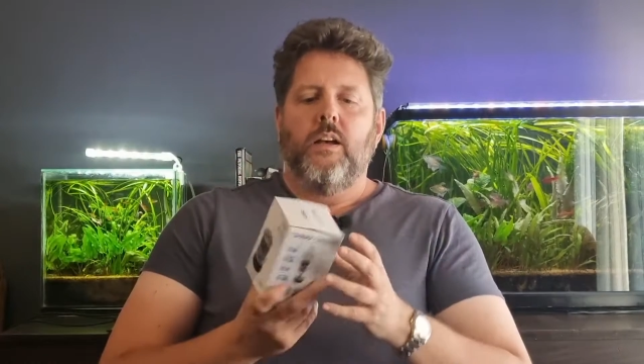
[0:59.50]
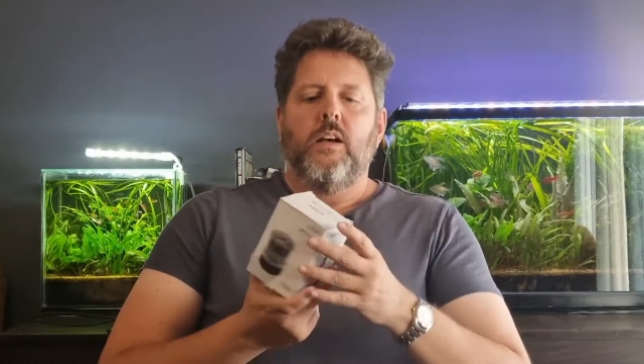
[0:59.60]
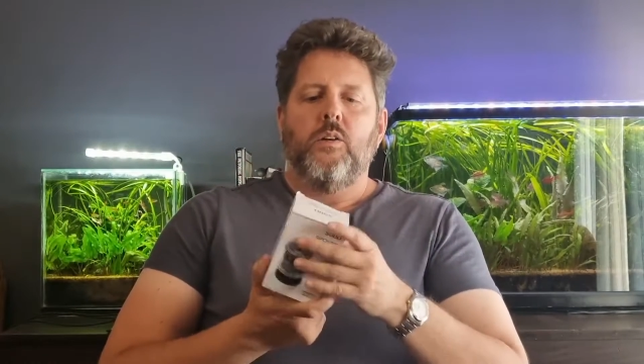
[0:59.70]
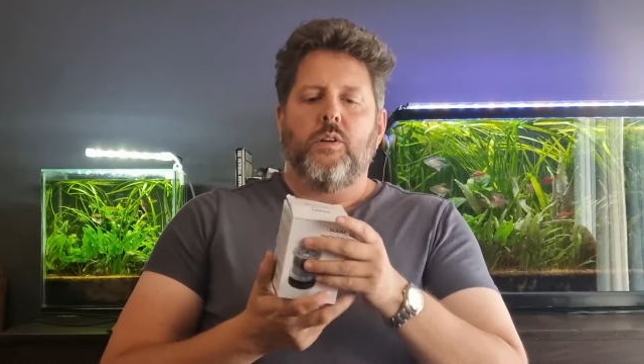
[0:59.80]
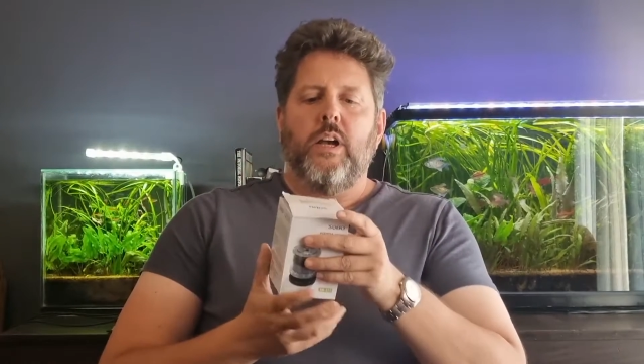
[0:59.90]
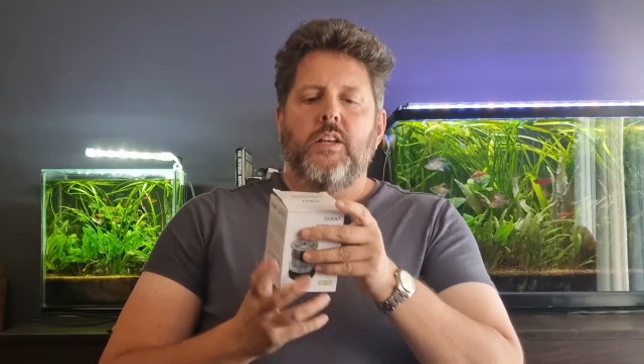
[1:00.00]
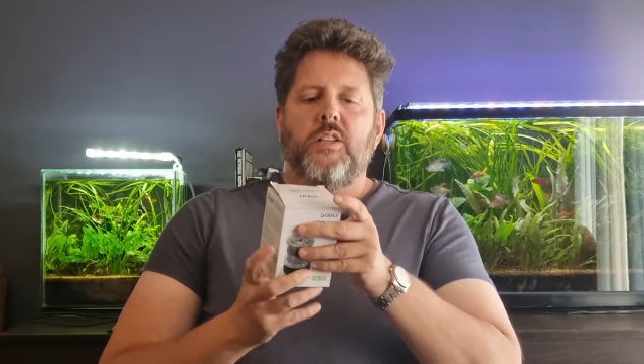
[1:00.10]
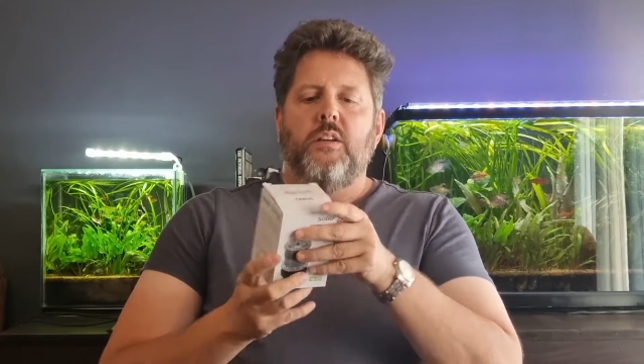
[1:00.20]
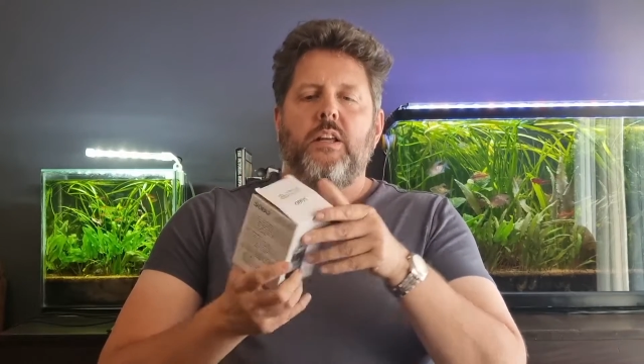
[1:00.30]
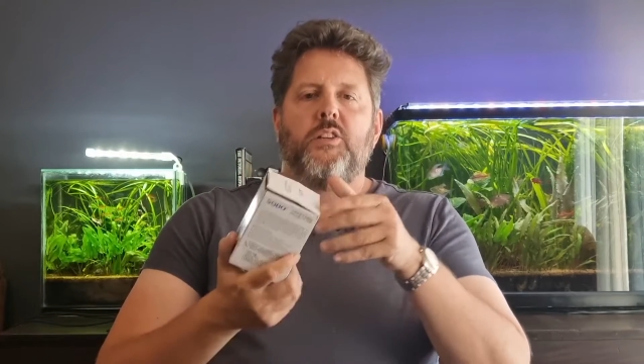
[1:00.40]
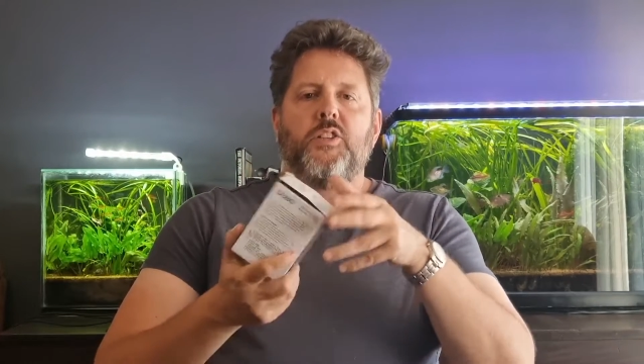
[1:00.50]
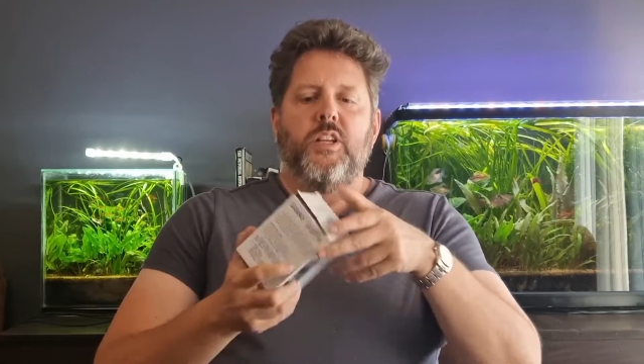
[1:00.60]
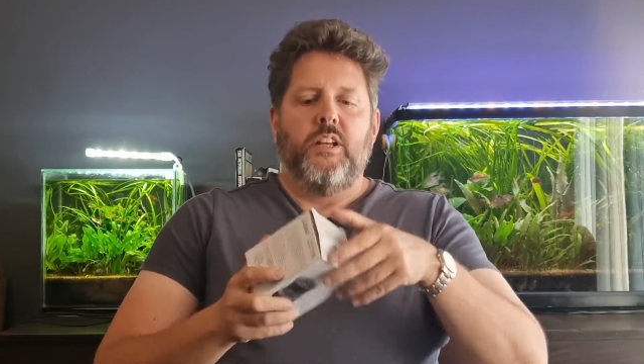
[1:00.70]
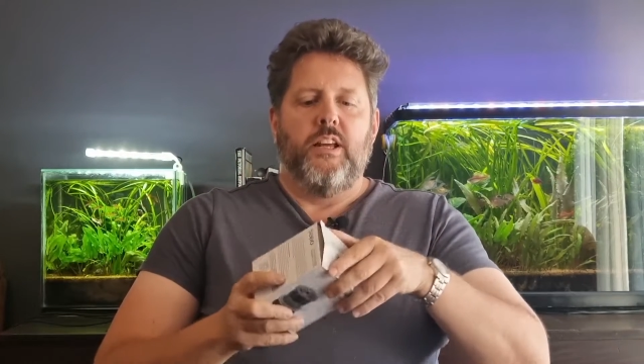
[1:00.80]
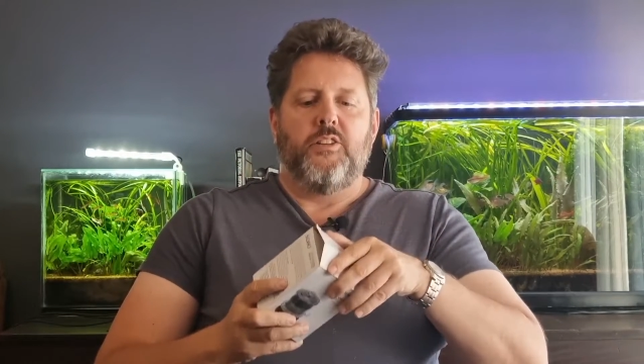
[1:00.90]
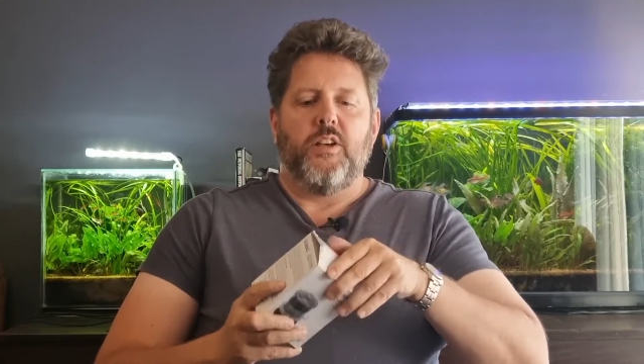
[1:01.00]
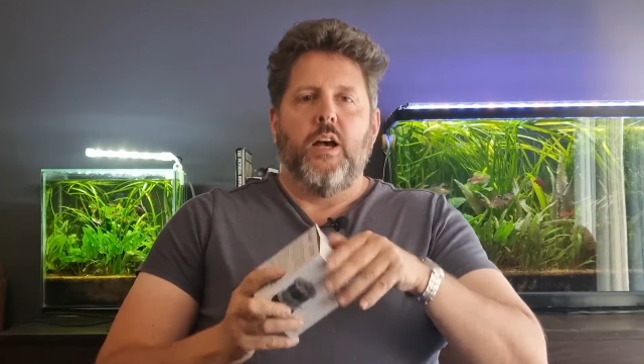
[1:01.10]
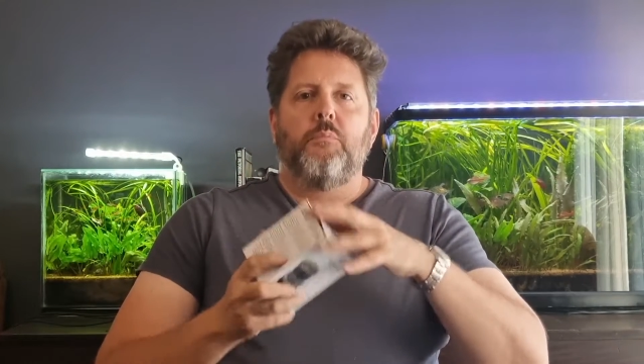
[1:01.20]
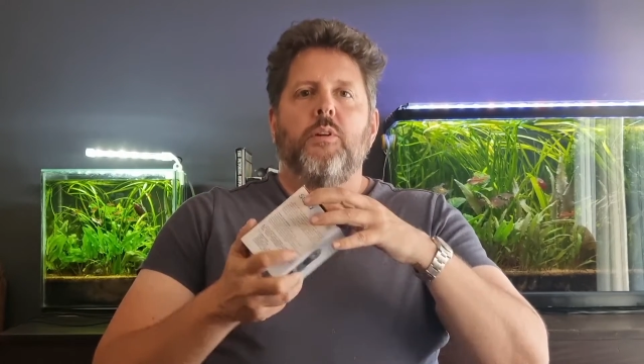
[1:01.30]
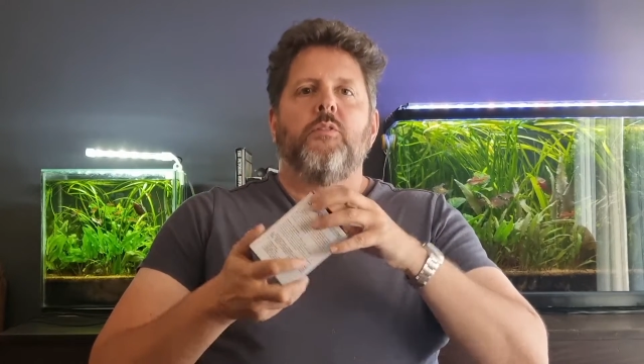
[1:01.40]
Okay, so let's see, let's
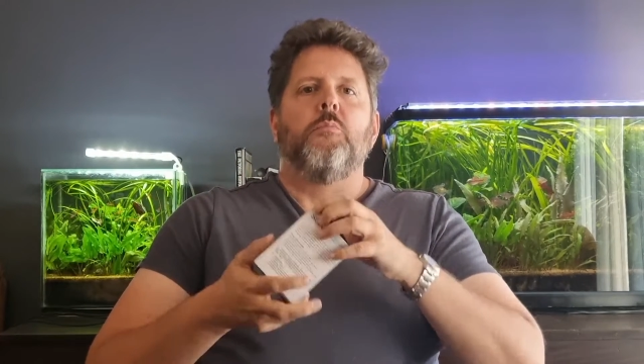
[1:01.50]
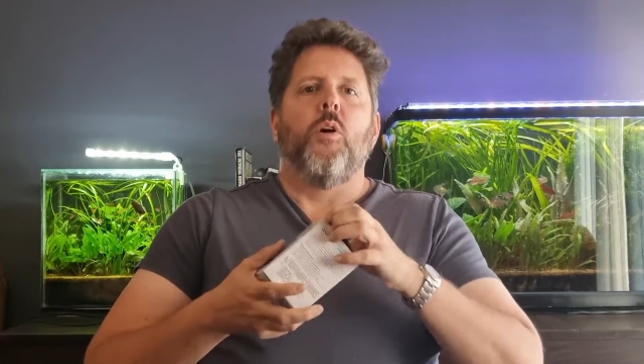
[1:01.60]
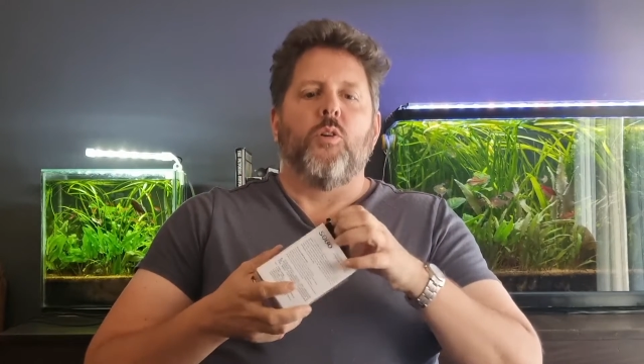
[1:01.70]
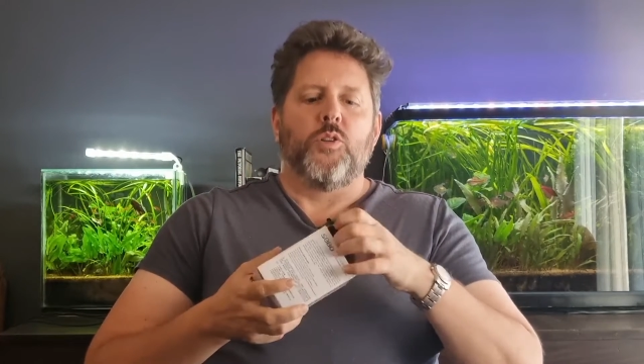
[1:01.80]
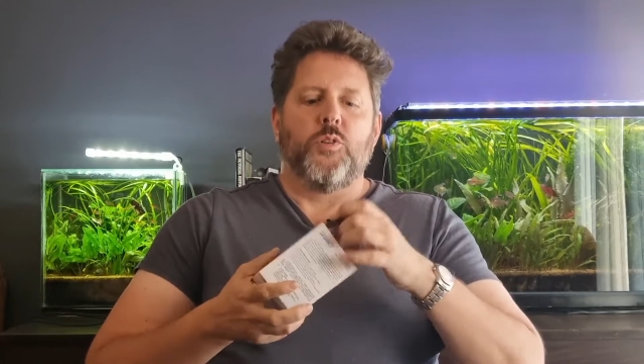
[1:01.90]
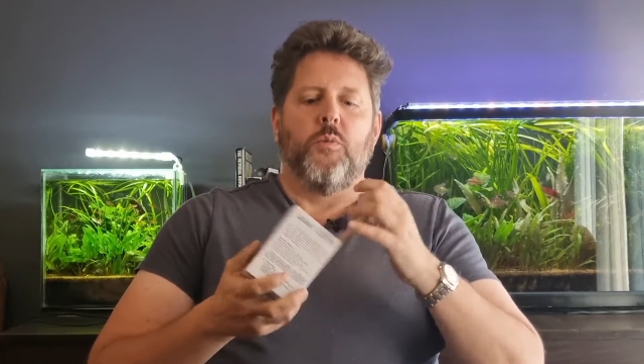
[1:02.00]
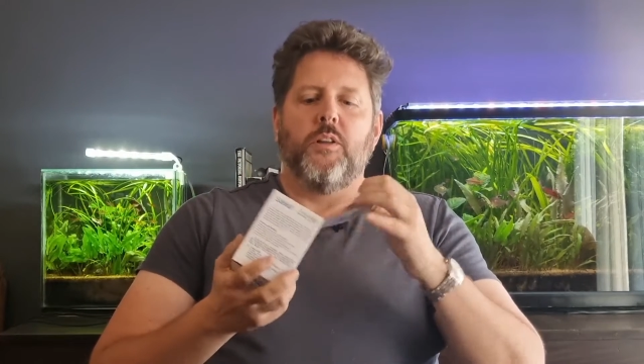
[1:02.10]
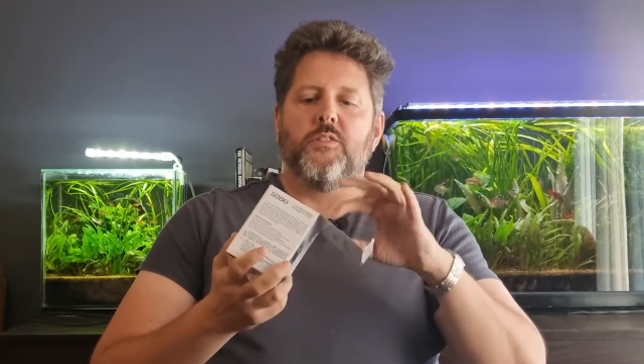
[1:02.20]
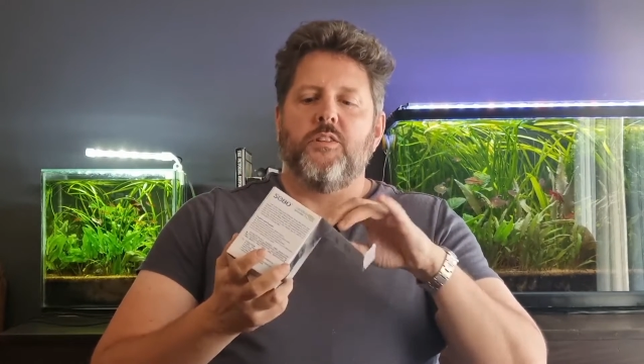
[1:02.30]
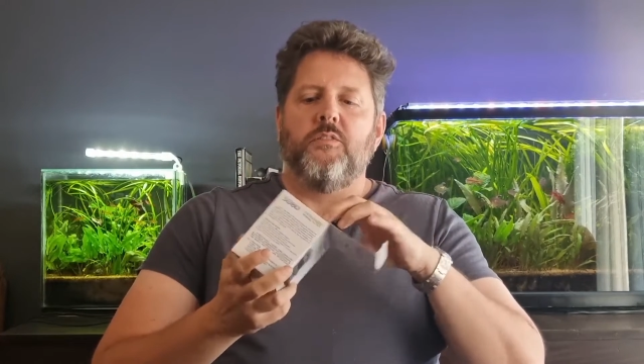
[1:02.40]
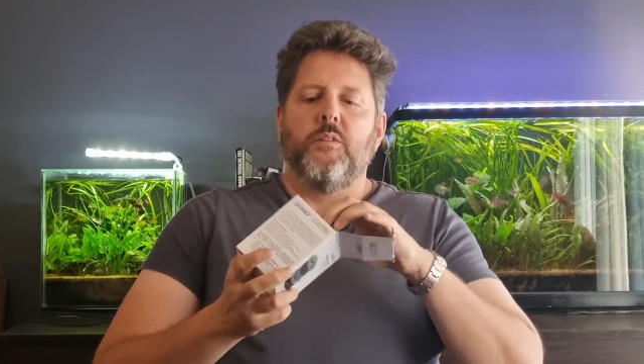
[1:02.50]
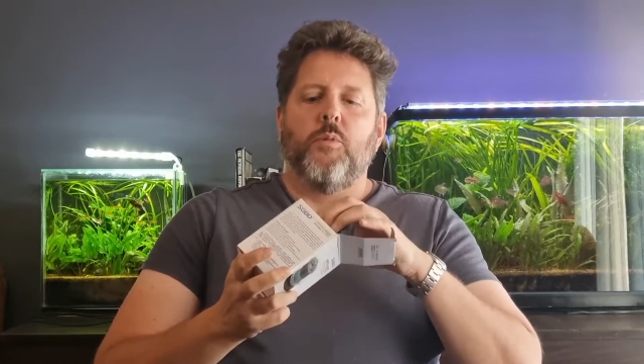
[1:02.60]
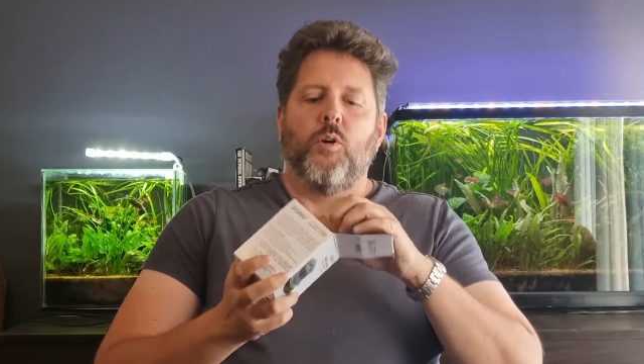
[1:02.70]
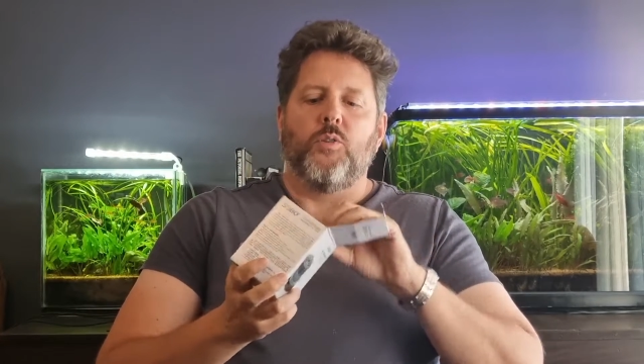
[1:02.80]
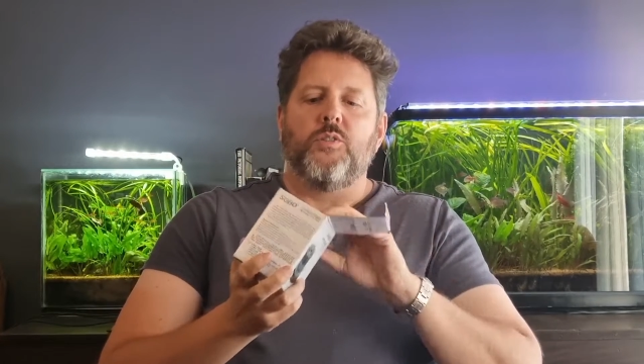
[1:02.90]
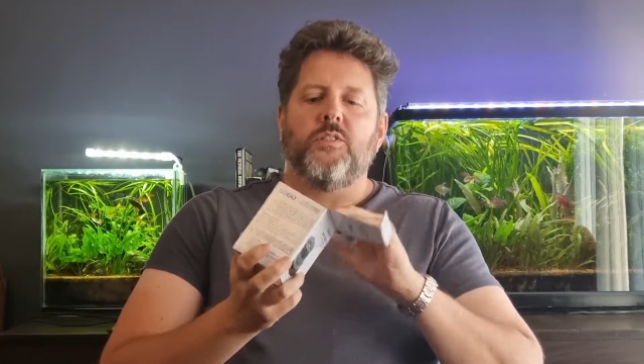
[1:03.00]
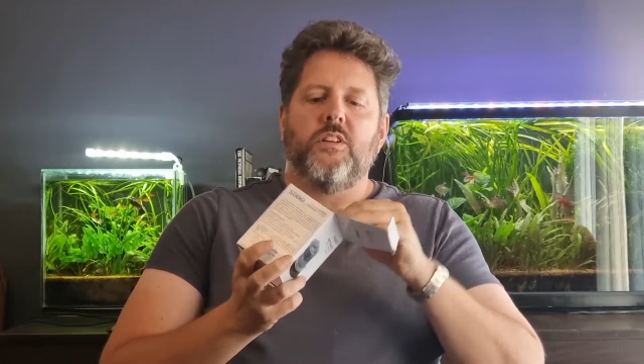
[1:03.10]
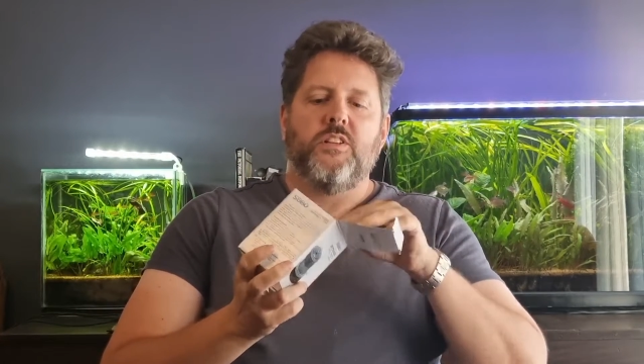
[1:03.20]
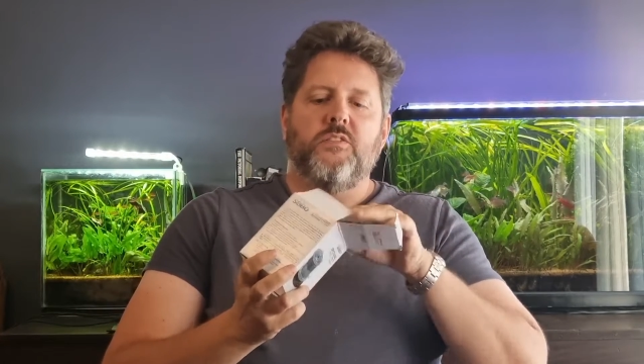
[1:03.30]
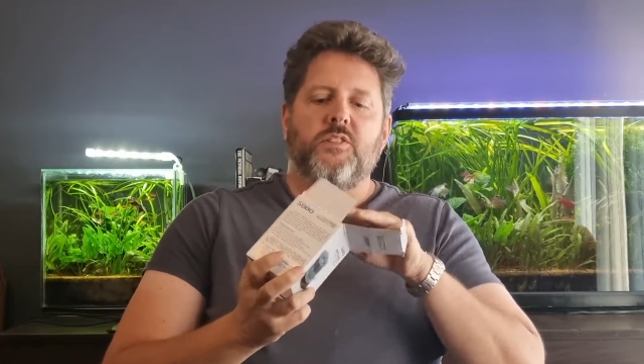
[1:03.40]
open the box. What's in the box?
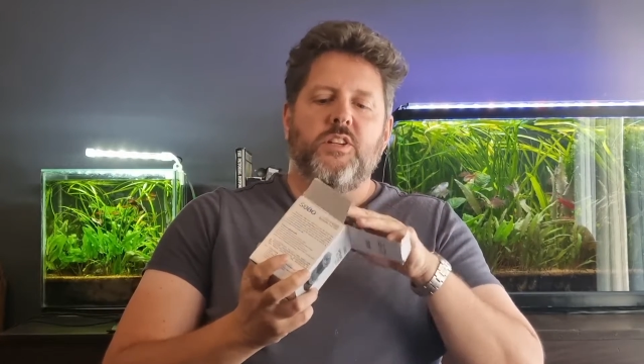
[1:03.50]
It's a